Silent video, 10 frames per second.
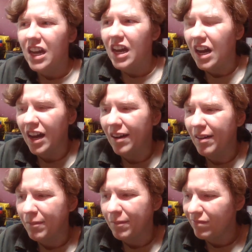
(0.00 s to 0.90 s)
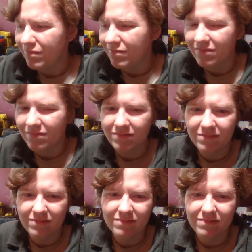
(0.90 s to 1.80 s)
And
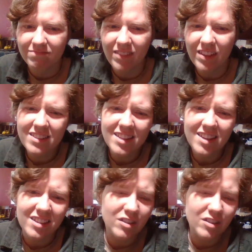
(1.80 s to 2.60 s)
it sucks.